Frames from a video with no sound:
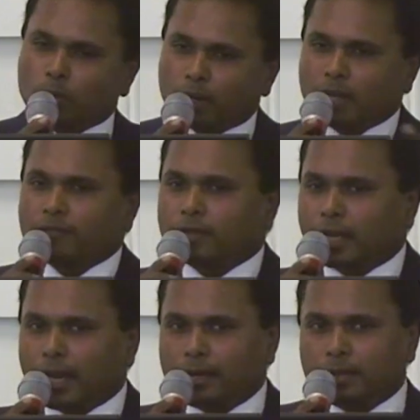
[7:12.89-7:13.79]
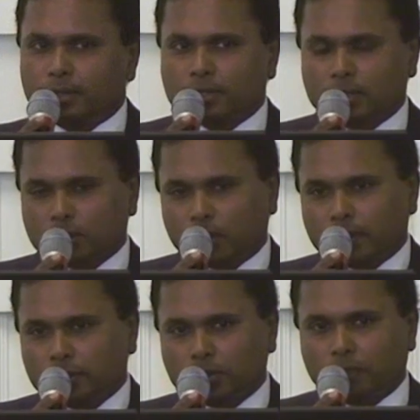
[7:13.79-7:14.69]
working for the lenders and so
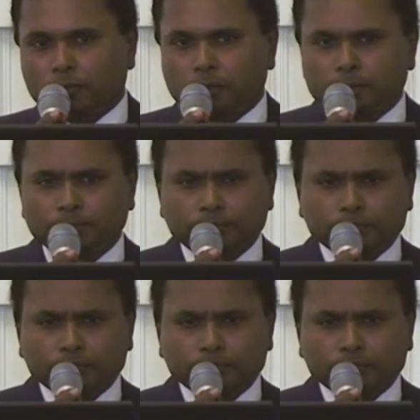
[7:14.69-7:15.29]
on and so forth.